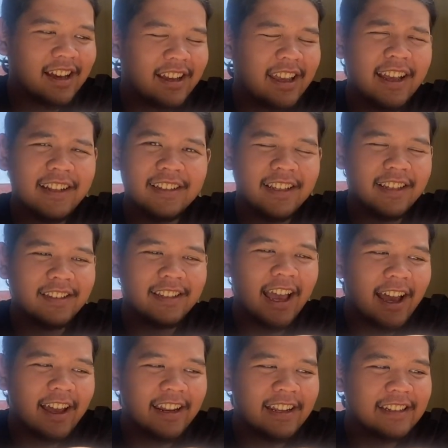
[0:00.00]
Yes, this
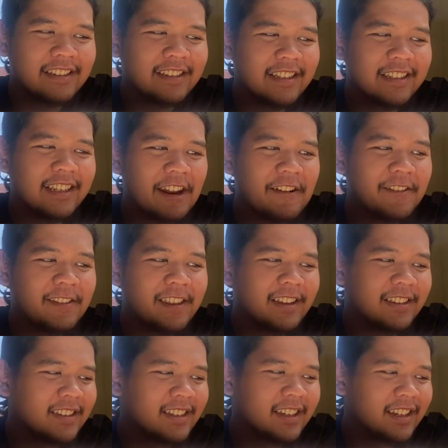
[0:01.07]
kind of
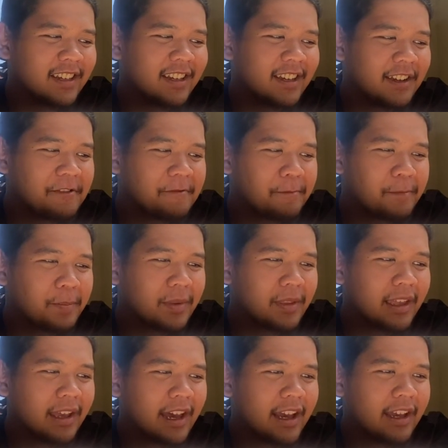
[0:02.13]
things.
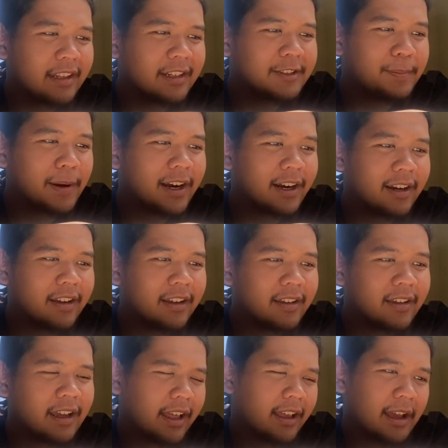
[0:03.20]
Inspiring.
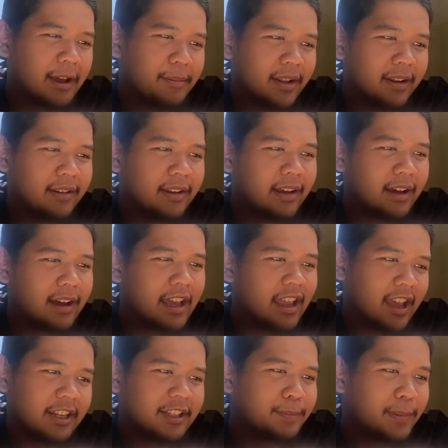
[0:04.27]
I mean, I
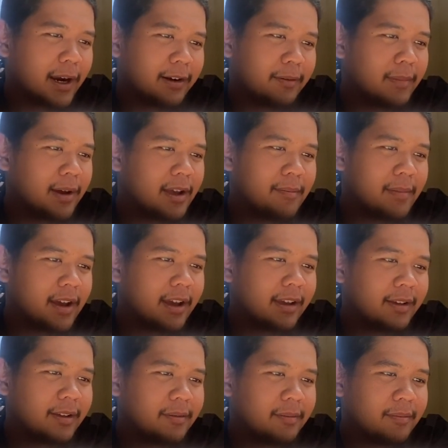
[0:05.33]
get inspired by
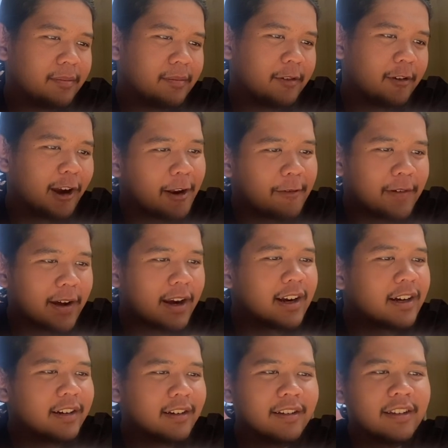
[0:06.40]
my
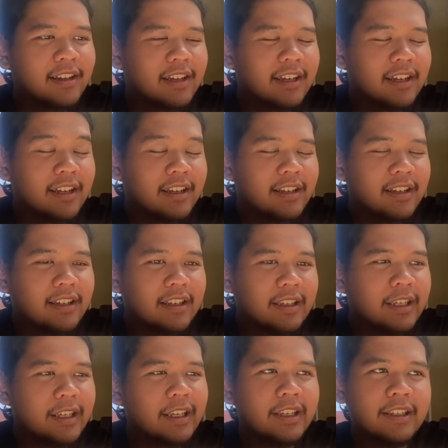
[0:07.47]
grandfather.
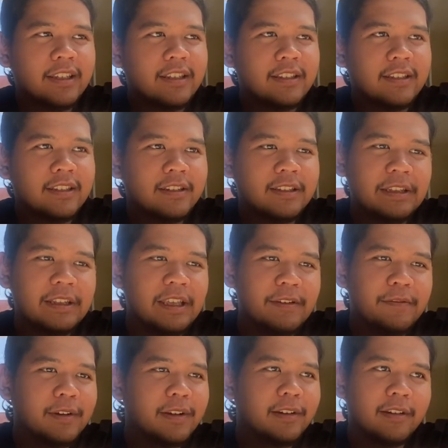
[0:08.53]
He's
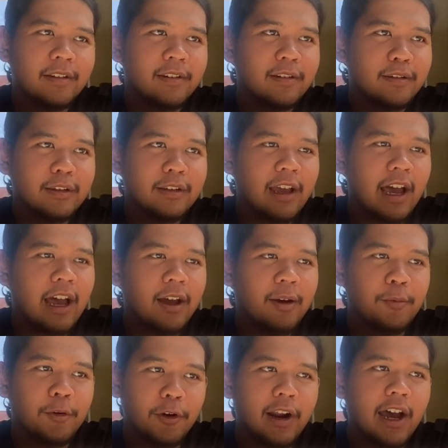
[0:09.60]
even
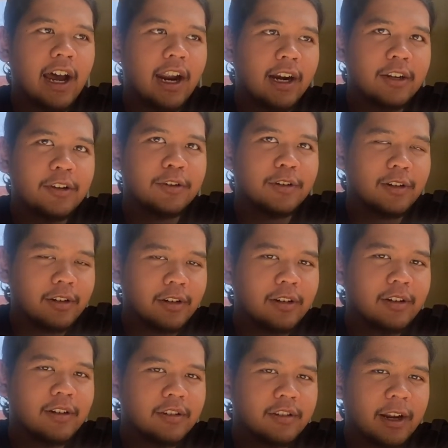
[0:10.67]
more hardcore
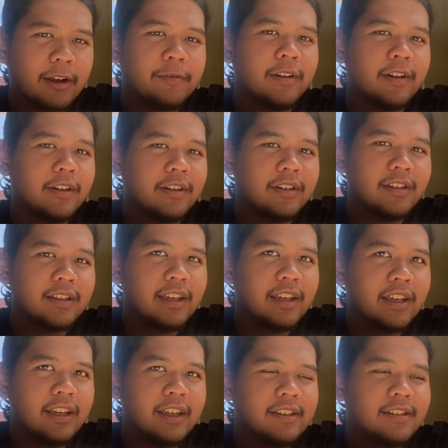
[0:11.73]
traveler.
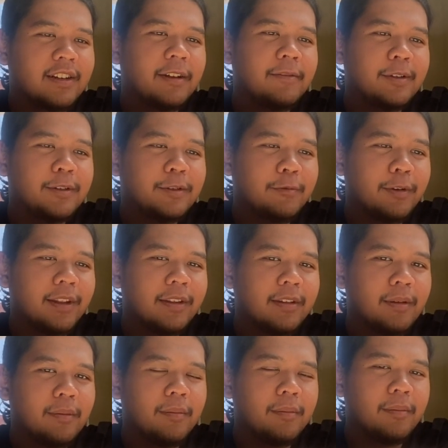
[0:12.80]
He travels with
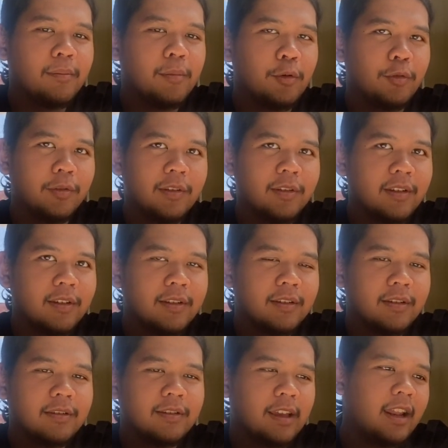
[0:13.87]
boat,
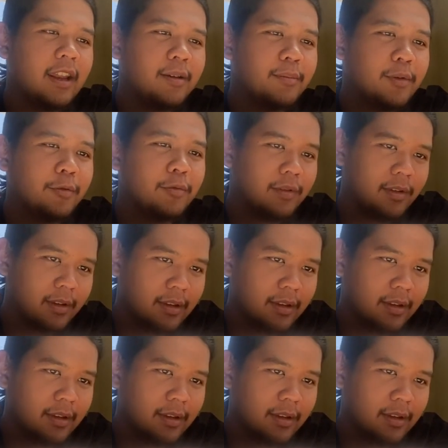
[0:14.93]
sailing boat.